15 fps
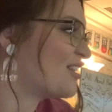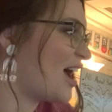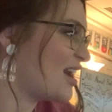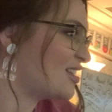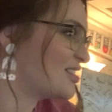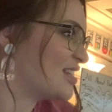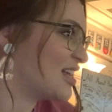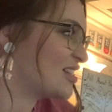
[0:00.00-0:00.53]

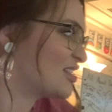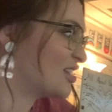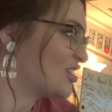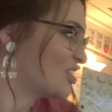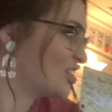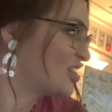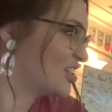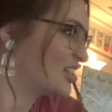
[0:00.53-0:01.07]
rattlesnakes.
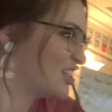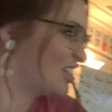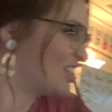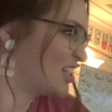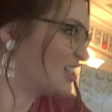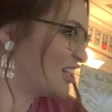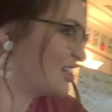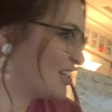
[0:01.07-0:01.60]

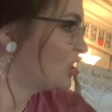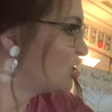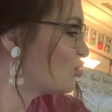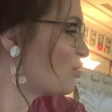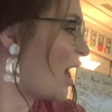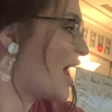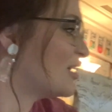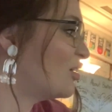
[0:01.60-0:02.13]

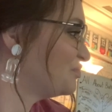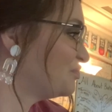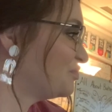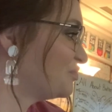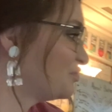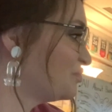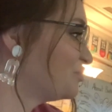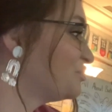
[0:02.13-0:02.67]
Rattle. And
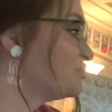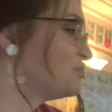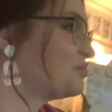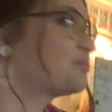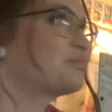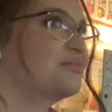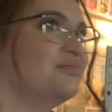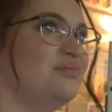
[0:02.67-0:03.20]
then
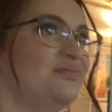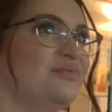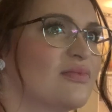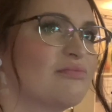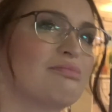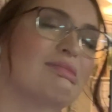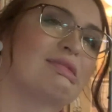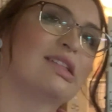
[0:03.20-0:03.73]

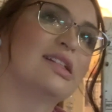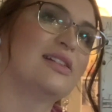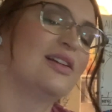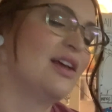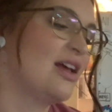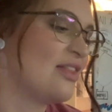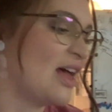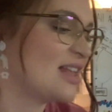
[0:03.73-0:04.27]

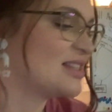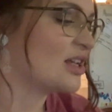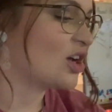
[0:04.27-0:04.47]
hypnotize. That's a